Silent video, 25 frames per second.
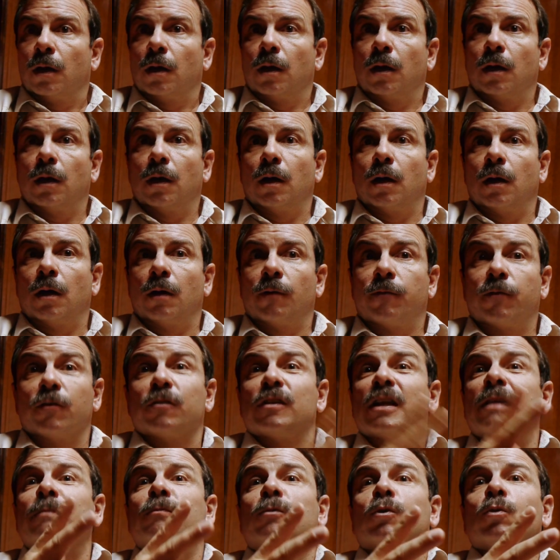uh, for
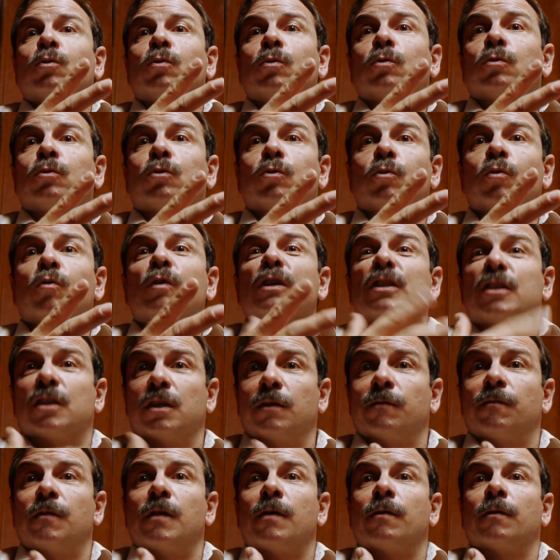them to, to
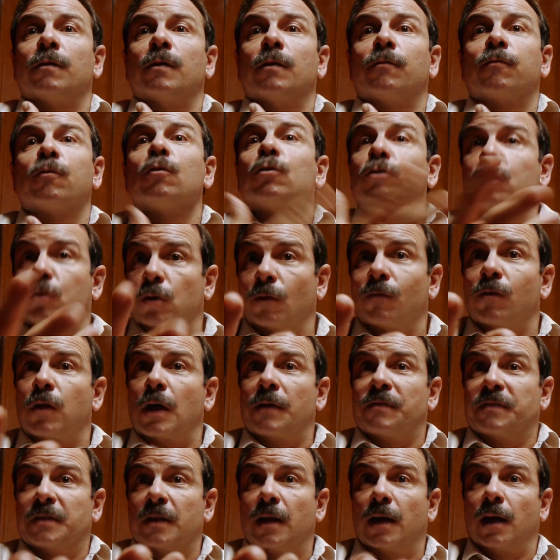receive the, the fruits of
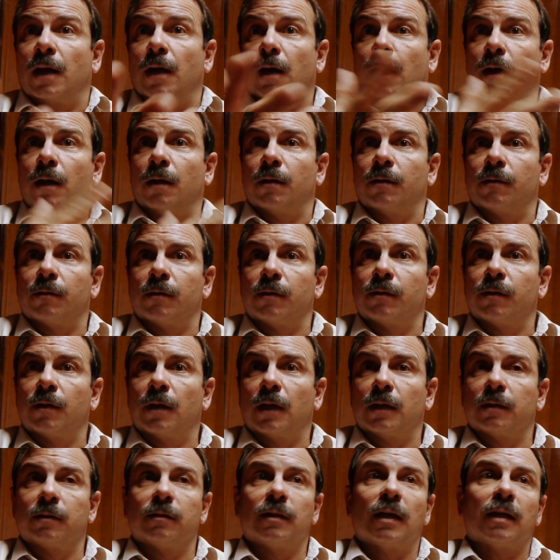that, uh,
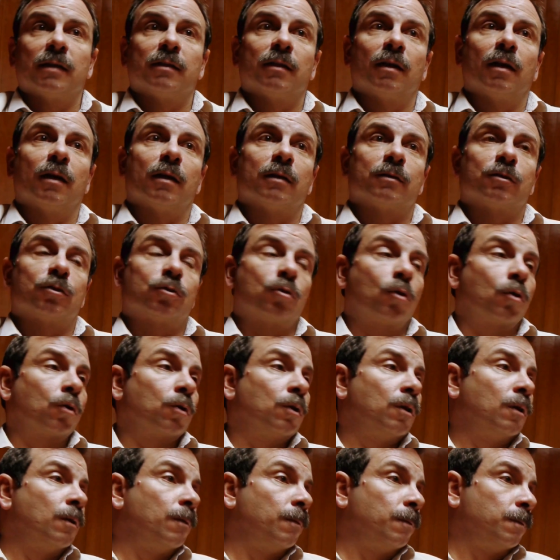that, that uh,
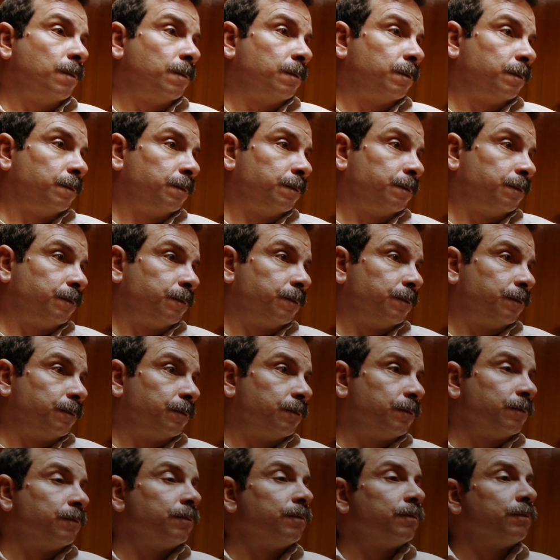struggle.
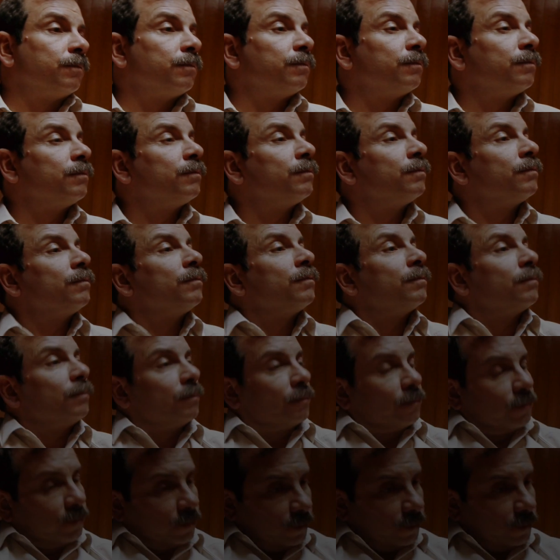Mr. Gonzalez, thank you very